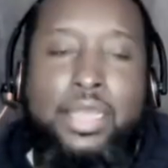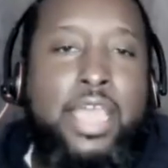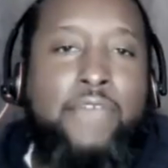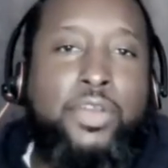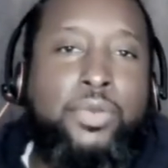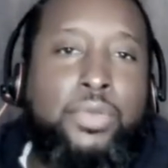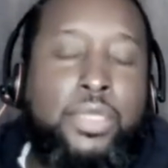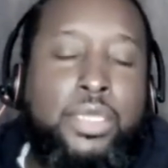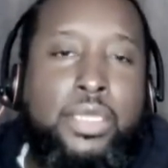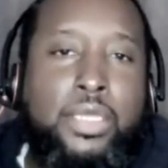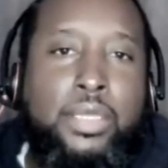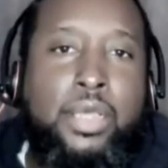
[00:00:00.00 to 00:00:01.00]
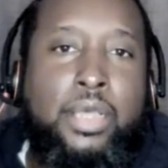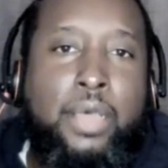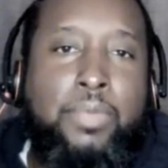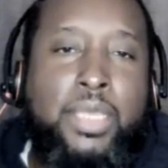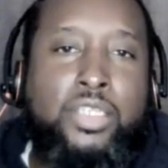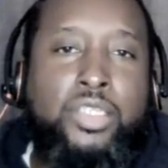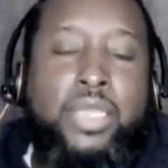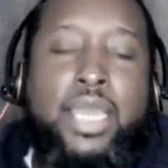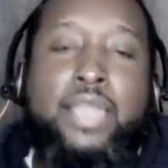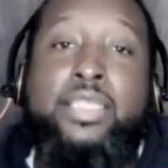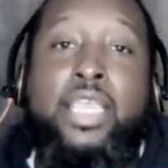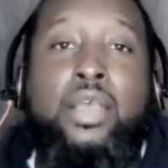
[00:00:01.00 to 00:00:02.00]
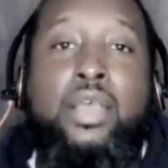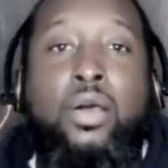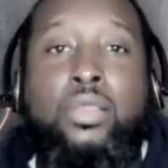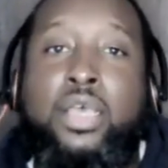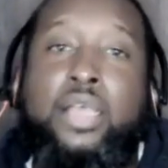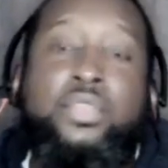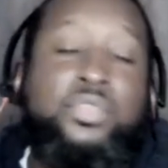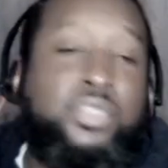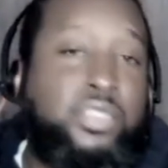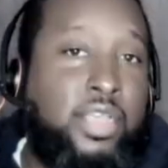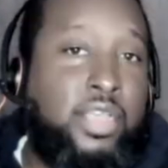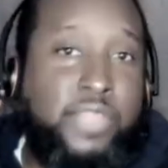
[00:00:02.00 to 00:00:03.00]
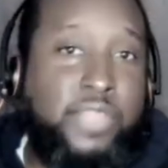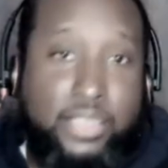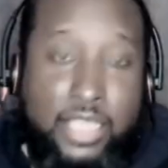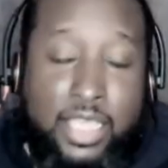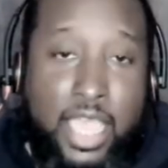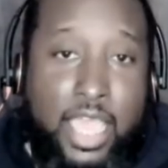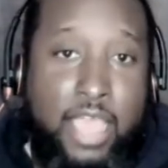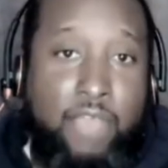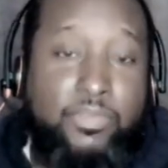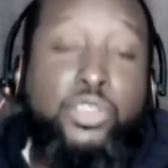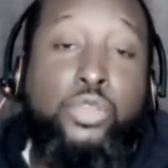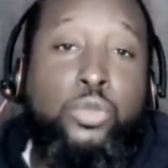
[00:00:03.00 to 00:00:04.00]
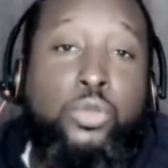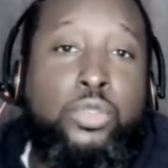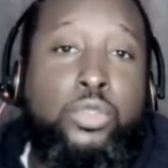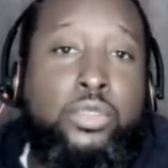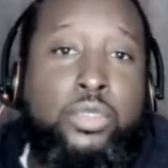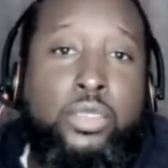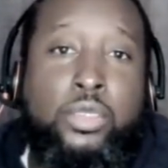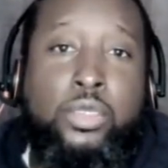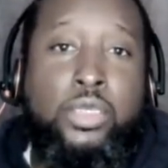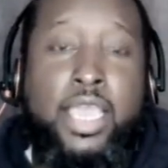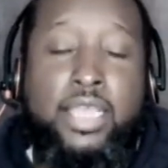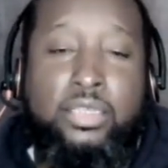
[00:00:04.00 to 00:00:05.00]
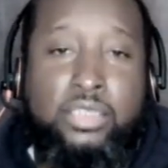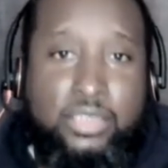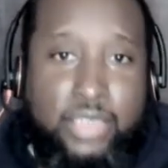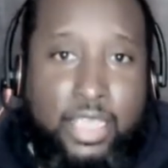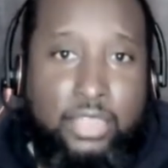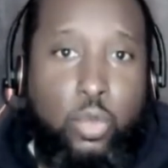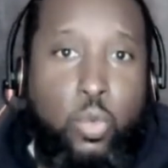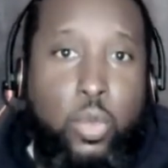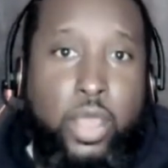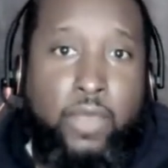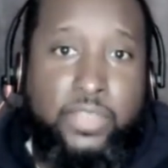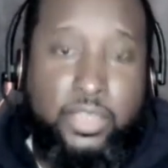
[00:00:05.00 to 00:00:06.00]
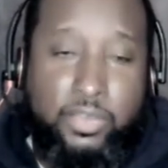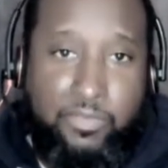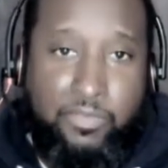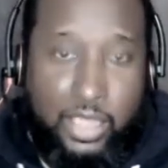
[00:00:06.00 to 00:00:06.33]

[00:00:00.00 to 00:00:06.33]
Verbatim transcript: Never. uh, because you got to take all the other stuff that they have too. You, you can't just take the wealth and the